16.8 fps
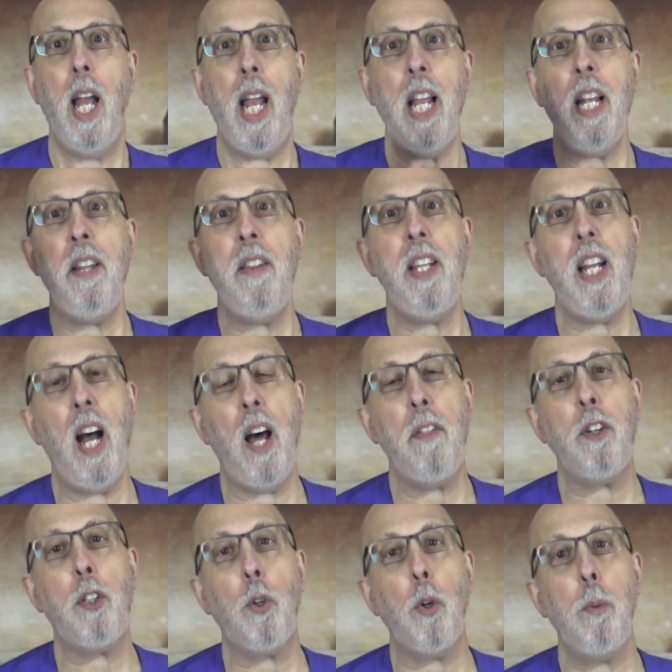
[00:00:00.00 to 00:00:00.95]
and the
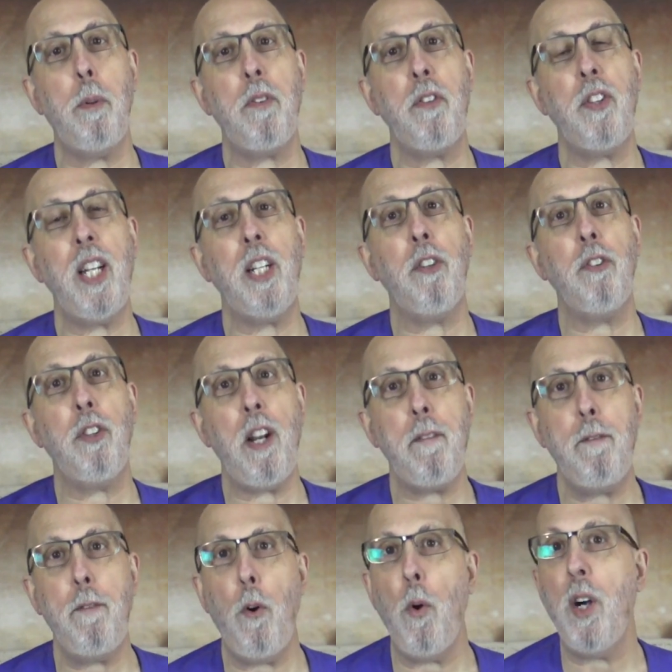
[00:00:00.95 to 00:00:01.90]
other group of singles at
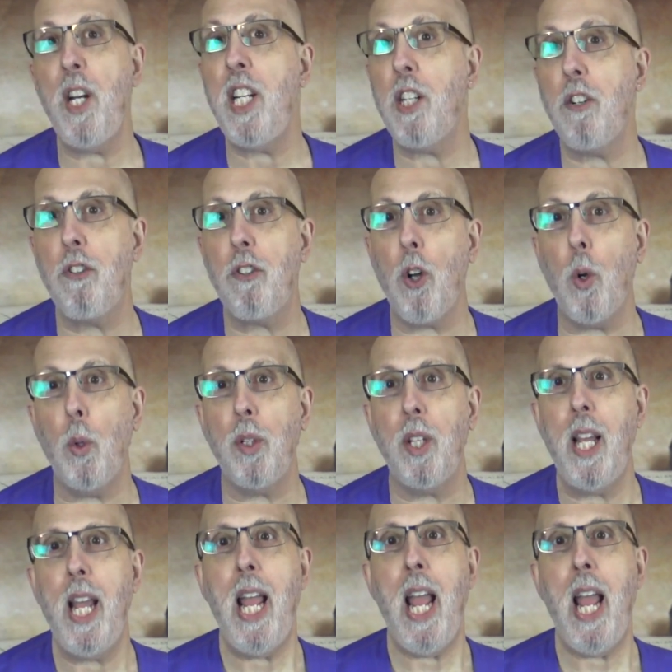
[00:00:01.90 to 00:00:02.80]
40 years old,